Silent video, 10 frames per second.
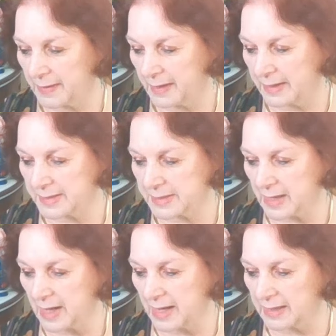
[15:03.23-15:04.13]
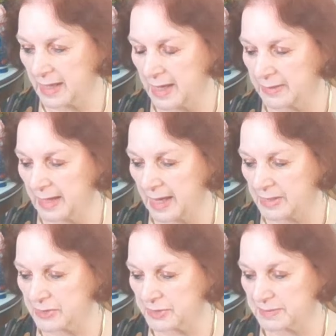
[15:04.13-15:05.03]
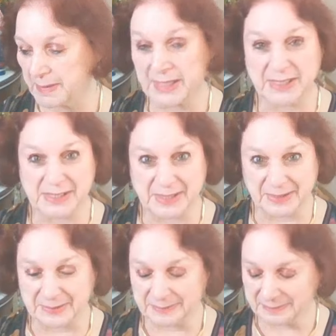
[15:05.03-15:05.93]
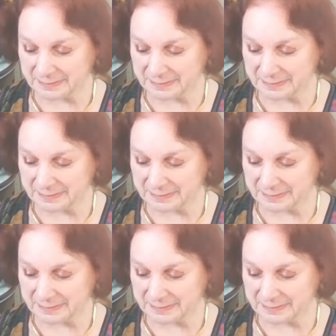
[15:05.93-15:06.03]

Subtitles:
It is God and the angels speaking to you.